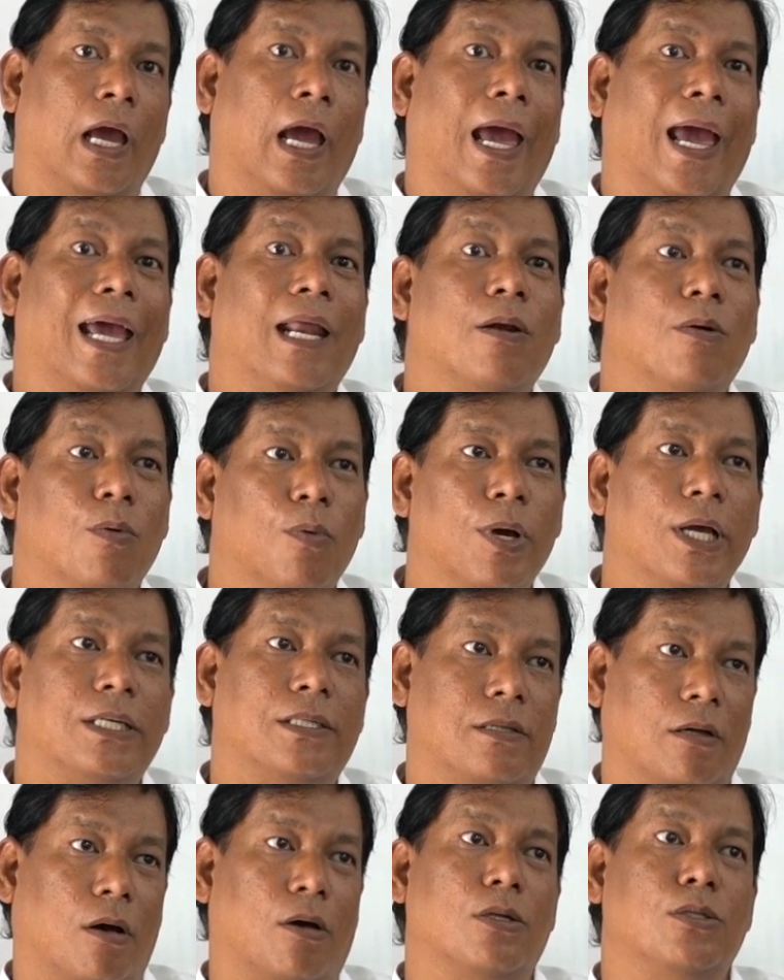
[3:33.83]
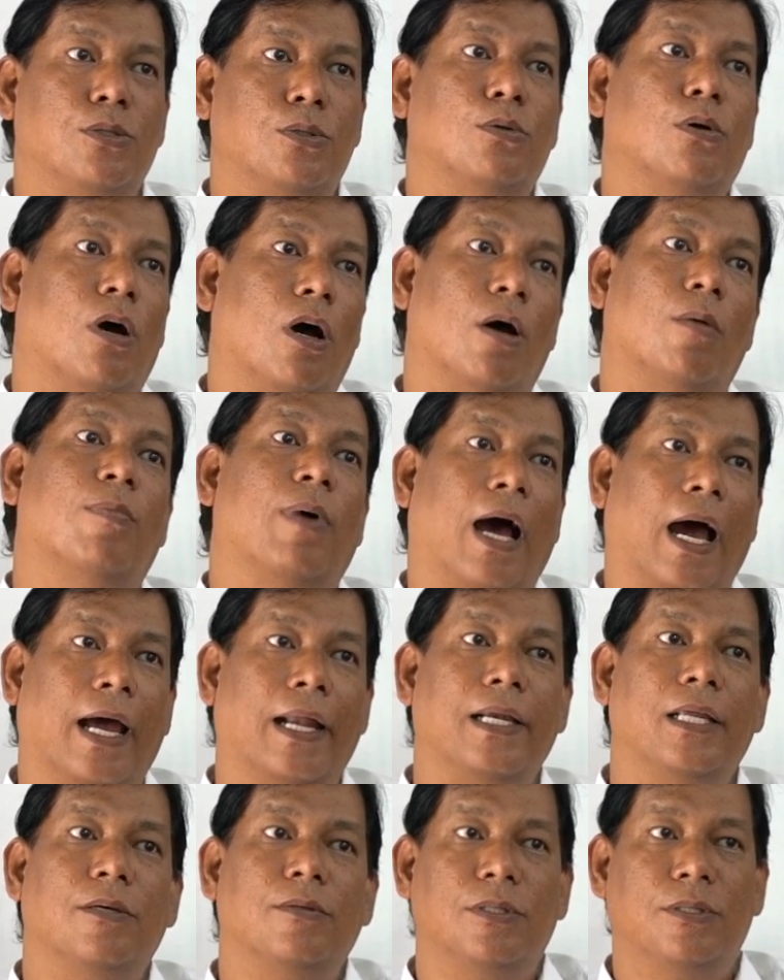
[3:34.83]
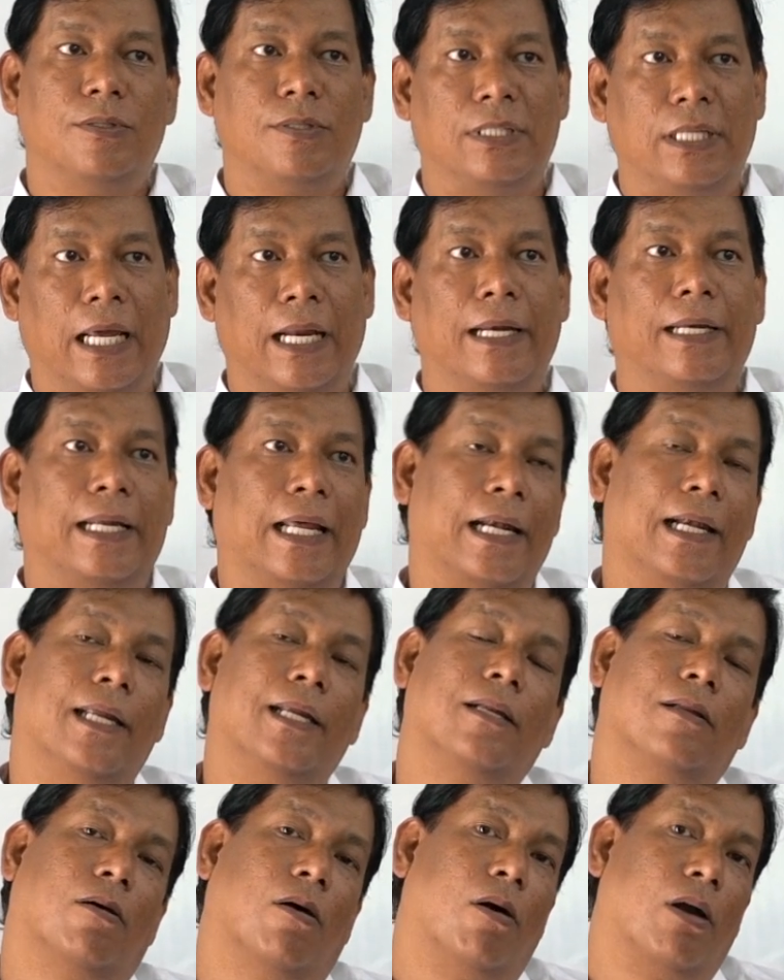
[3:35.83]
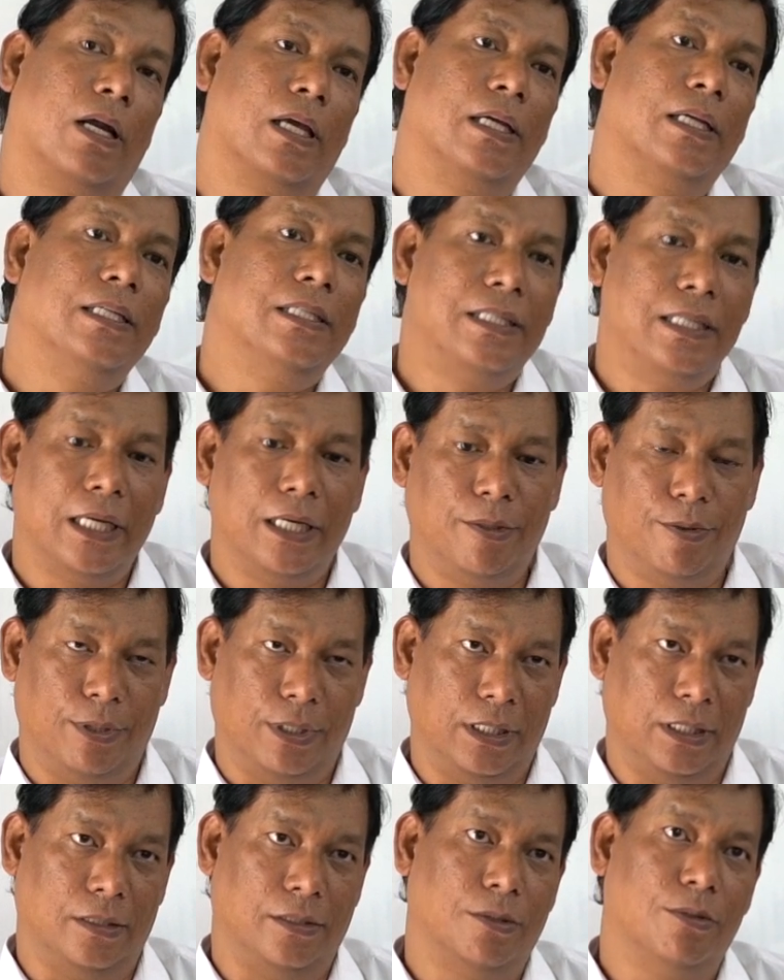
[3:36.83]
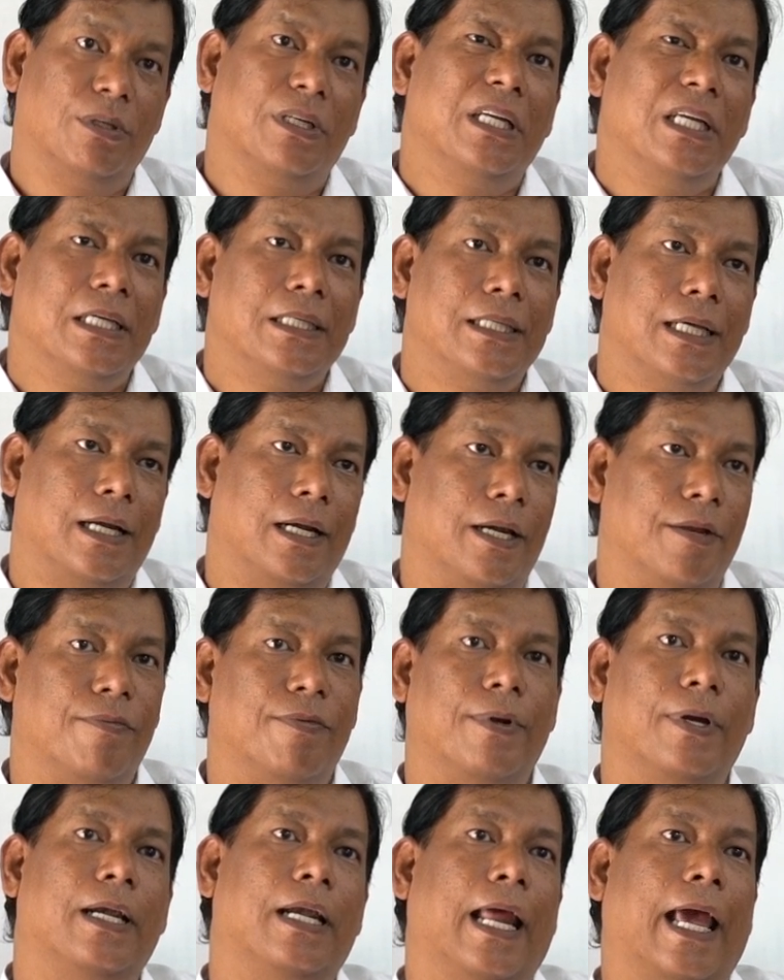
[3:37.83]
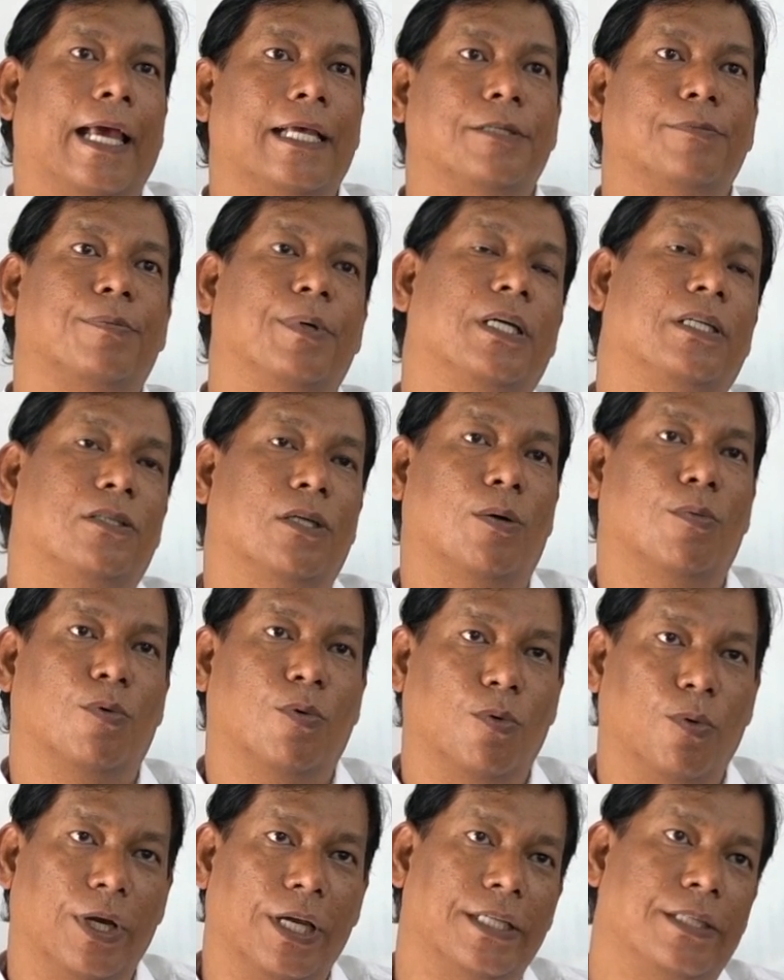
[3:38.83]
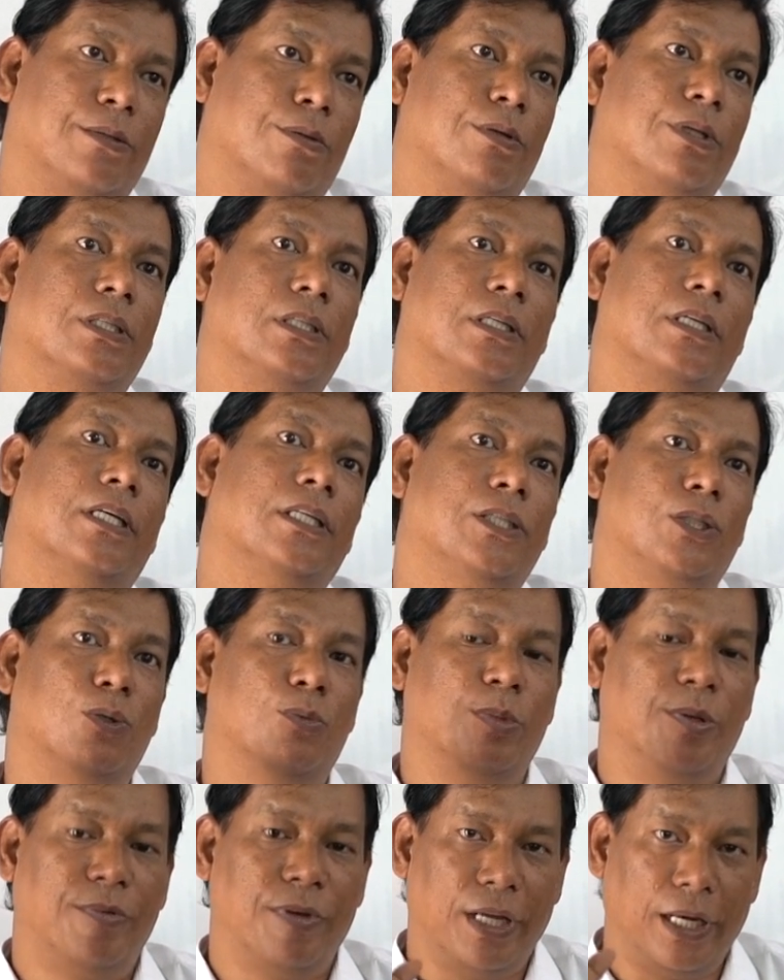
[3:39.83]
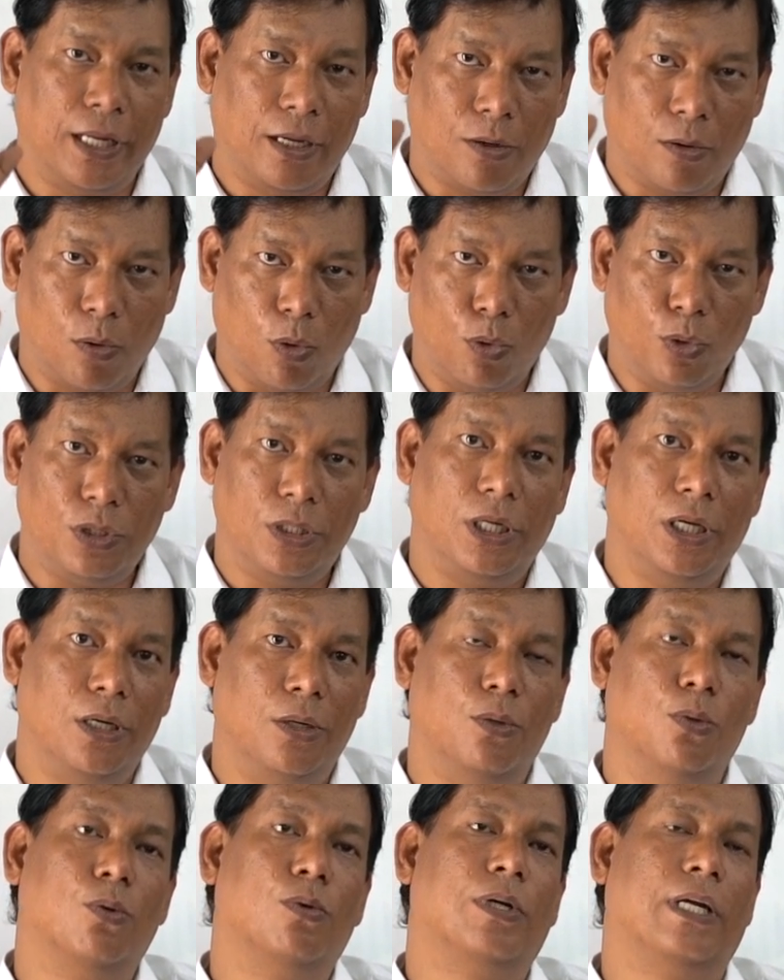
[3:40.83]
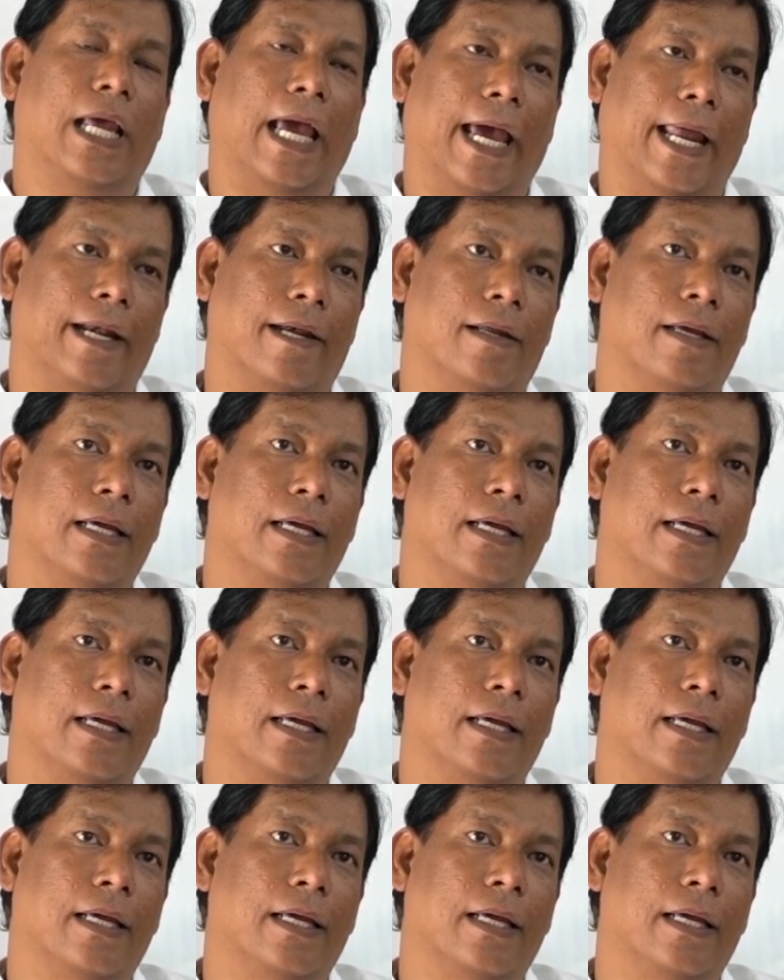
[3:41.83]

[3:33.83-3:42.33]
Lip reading: and waste also of unused talent or ingenuity. So these are different aspects of waste which need to be very closely looked at